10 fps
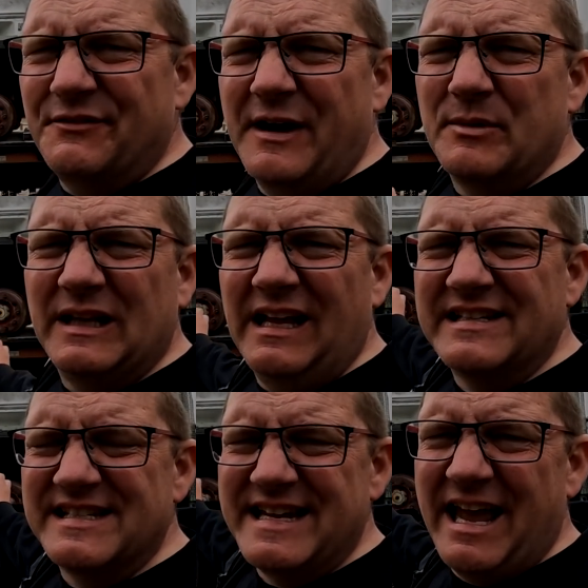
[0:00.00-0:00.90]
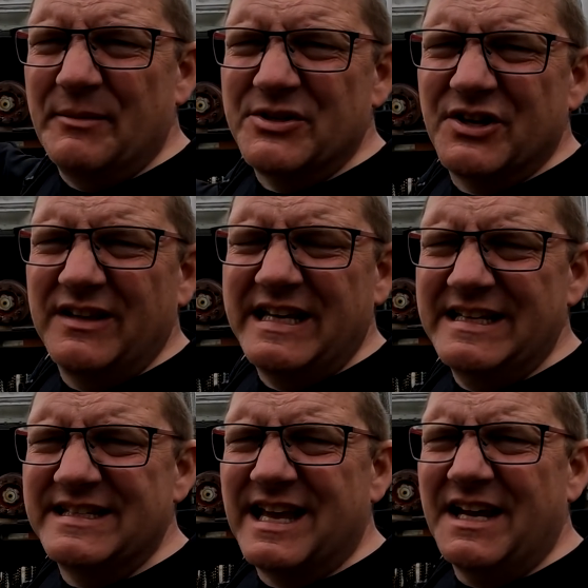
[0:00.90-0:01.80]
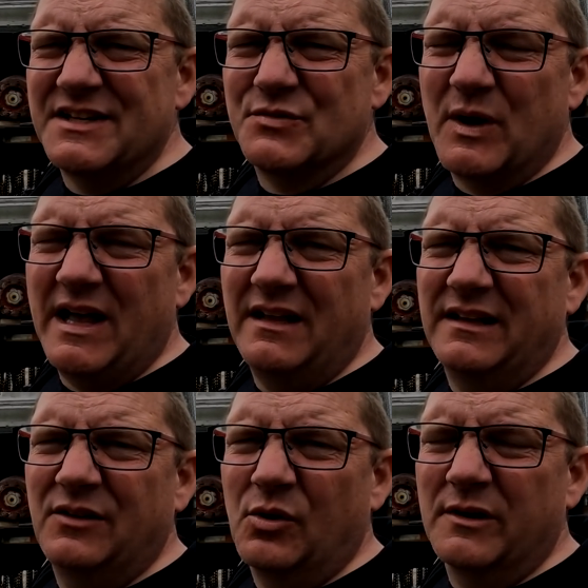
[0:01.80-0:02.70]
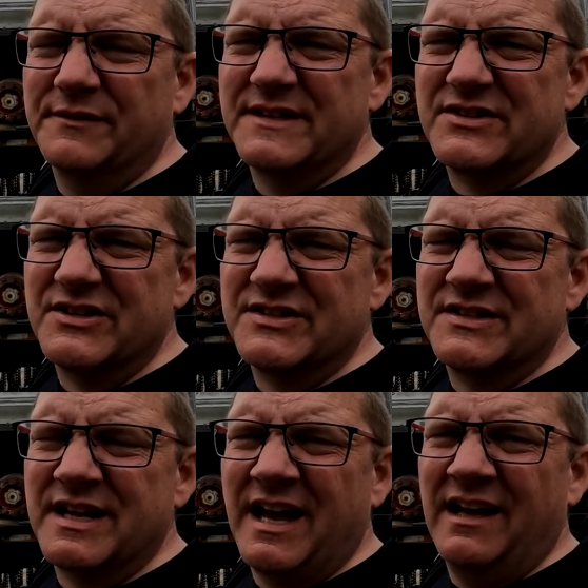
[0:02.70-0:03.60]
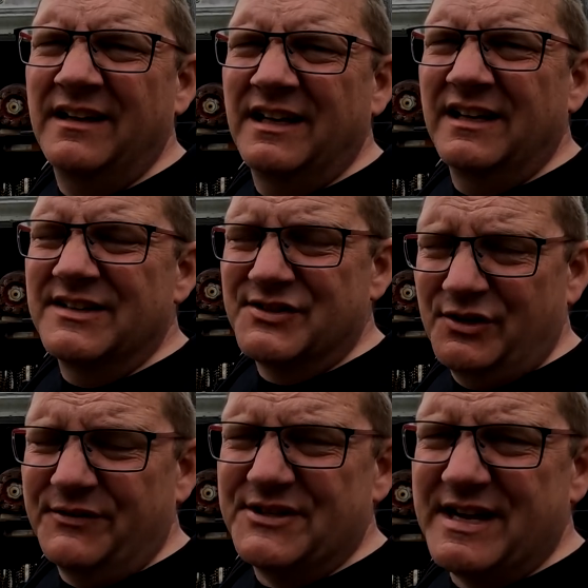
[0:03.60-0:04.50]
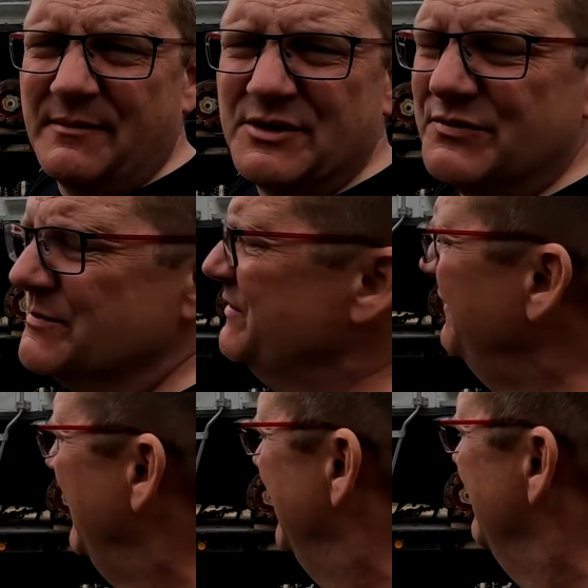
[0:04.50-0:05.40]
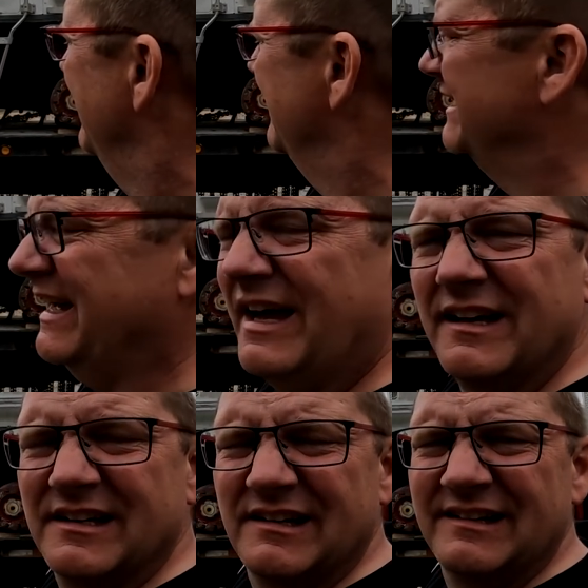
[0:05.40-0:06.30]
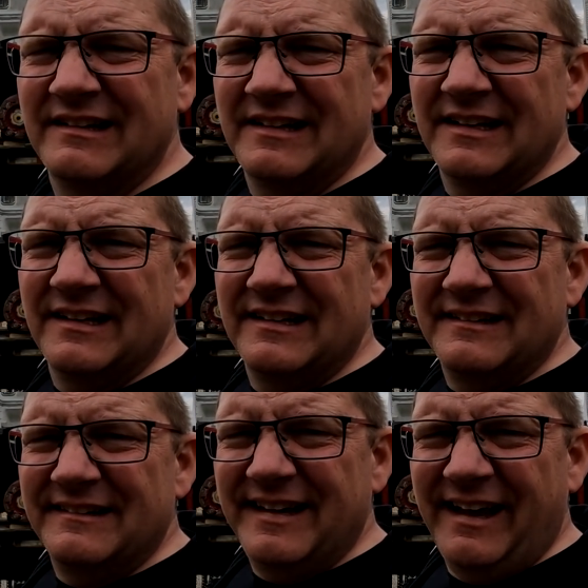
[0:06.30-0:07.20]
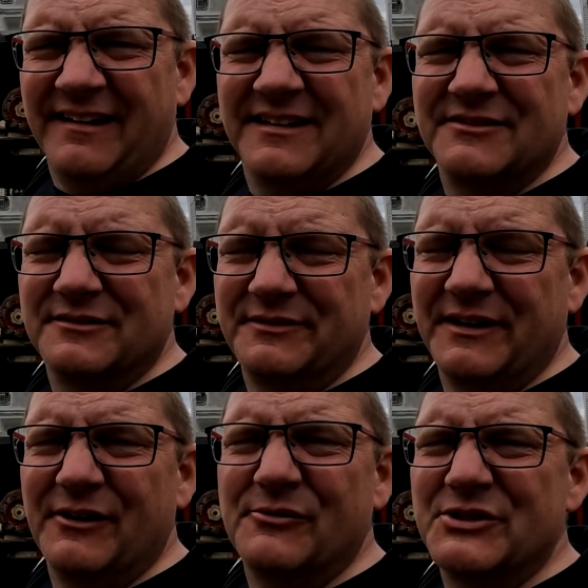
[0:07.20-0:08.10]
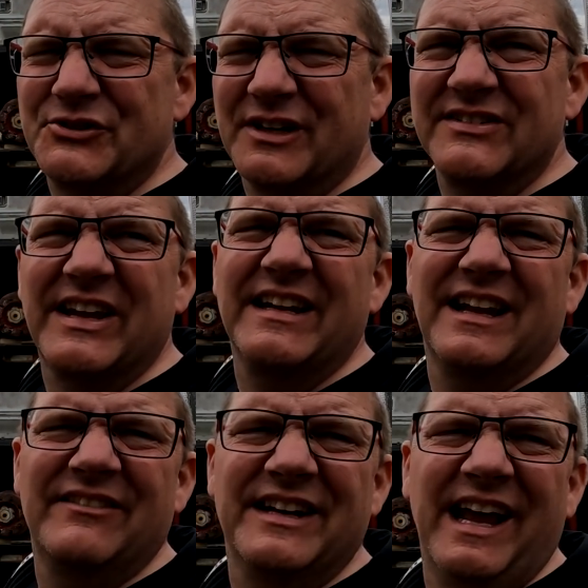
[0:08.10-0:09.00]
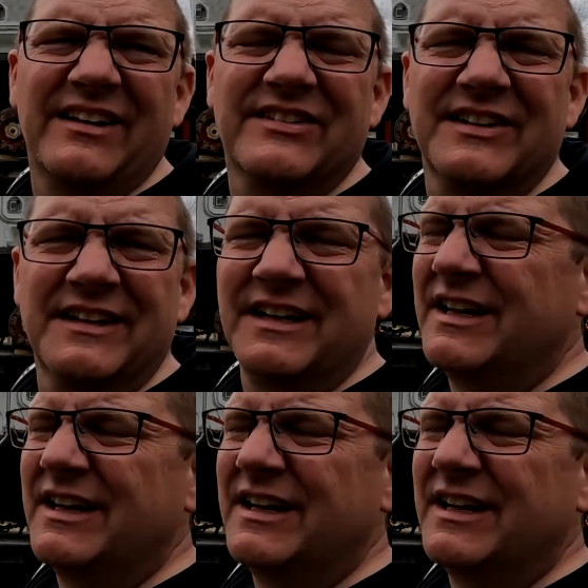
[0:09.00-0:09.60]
the fiberglass is damaged on the inside as well, or if it's just surface damage from the fire. And yeah, we'll figure out which truck's getting loving next.